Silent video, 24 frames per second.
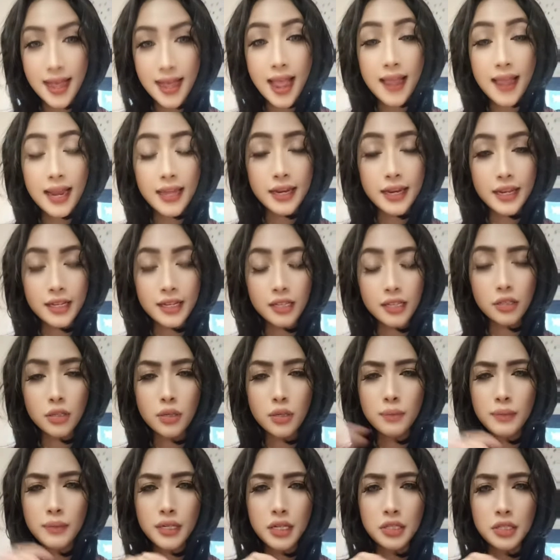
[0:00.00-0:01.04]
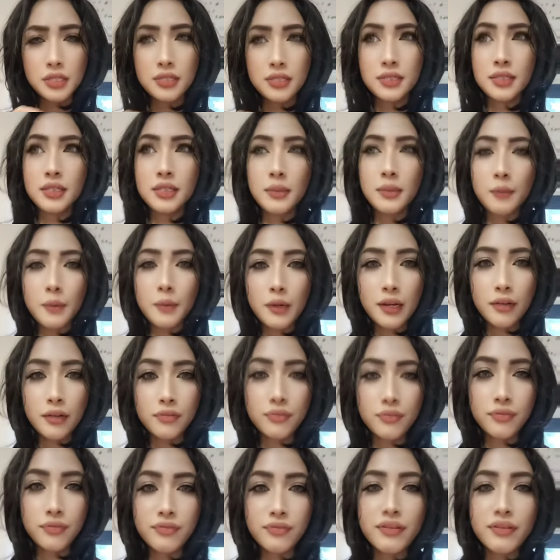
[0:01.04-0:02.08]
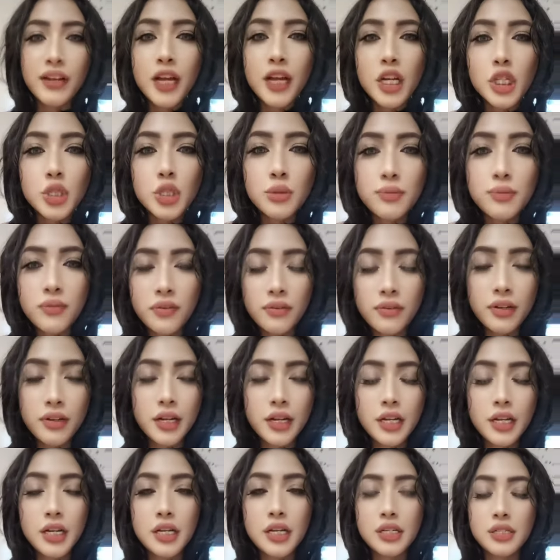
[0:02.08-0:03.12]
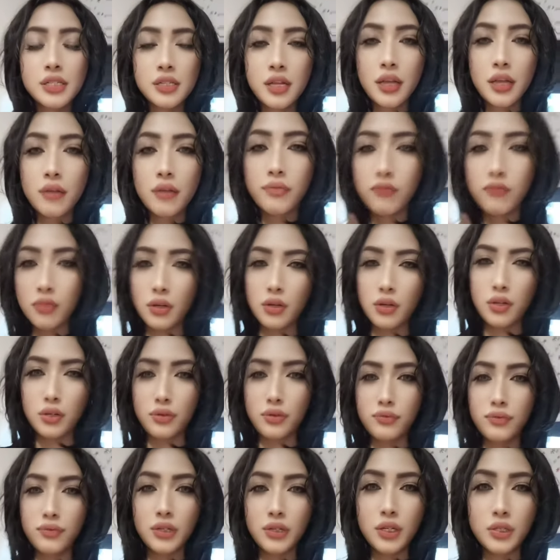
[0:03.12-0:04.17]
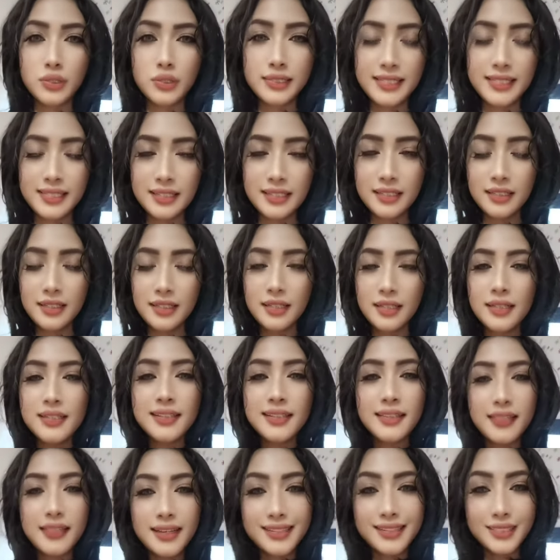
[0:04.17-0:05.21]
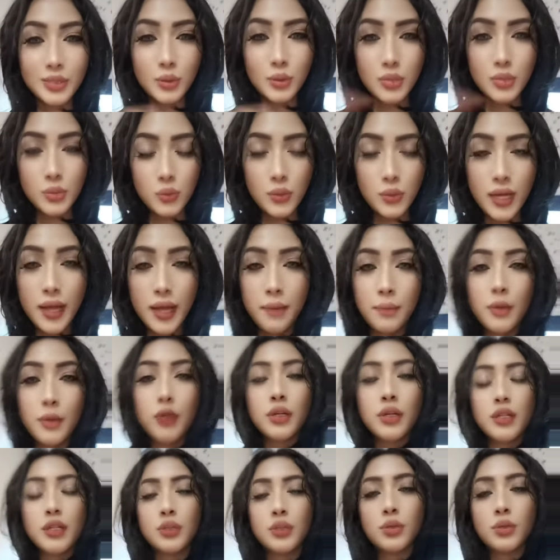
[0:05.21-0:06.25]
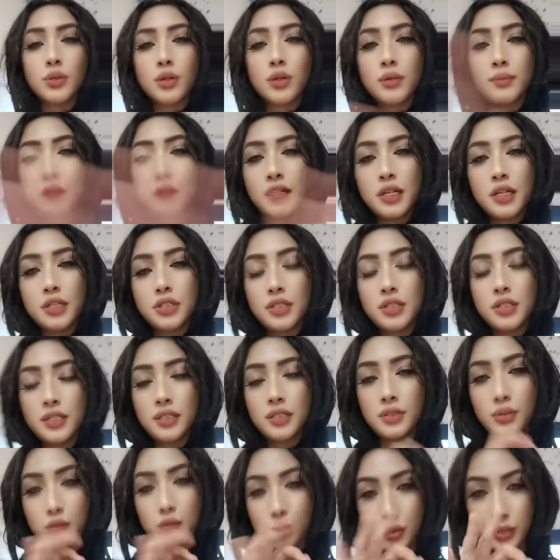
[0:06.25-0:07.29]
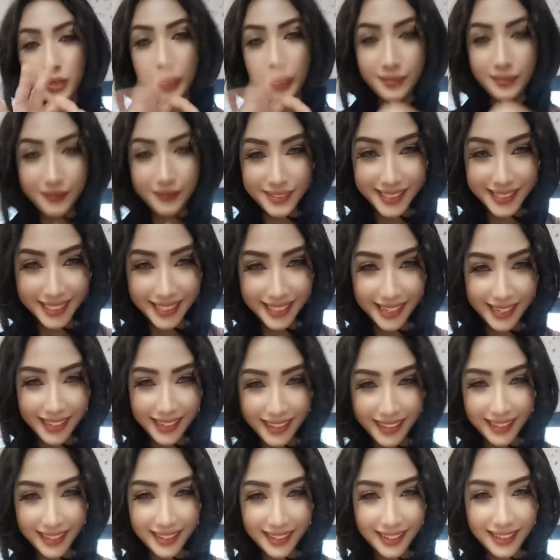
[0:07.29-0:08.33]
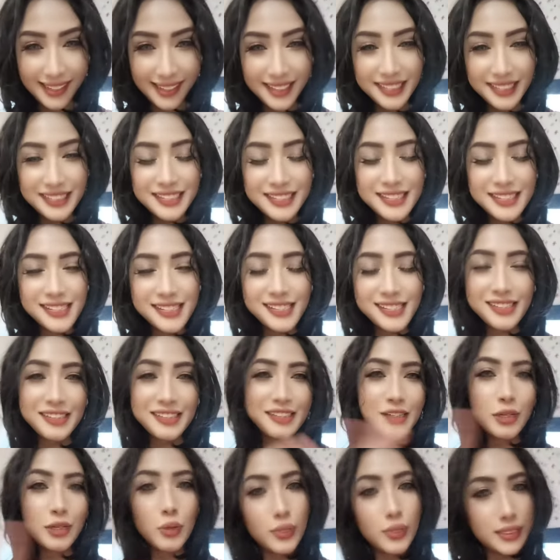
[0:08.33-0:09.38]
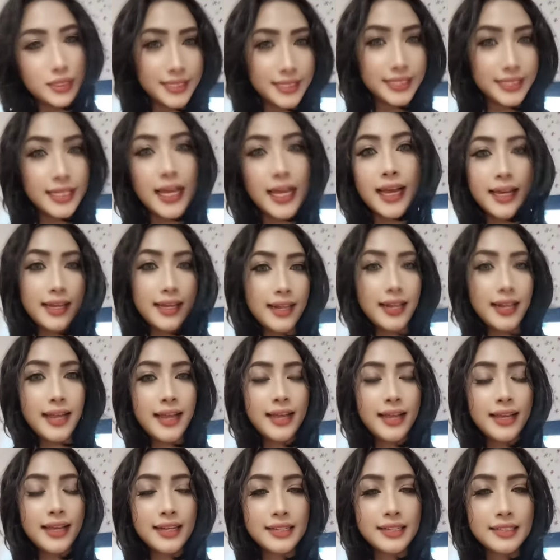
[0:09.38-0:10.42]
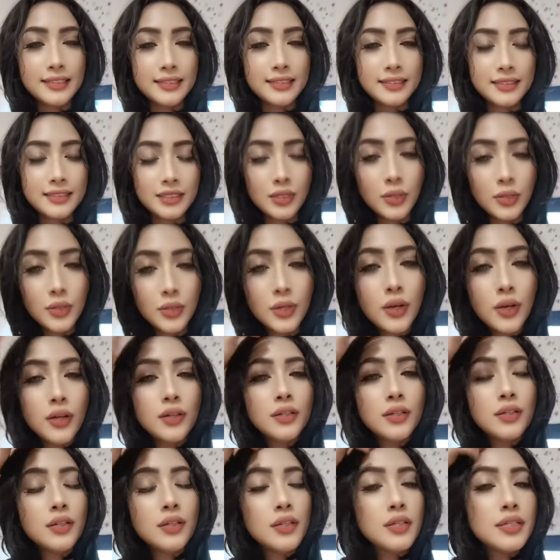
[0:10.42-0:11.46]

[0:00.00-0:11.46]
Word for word: I like that kind of combination. Certain people like fresh, fresh, like floral, floral like sweet sweet. I'm more into combination into three in one that kind. So rojak lah, so called.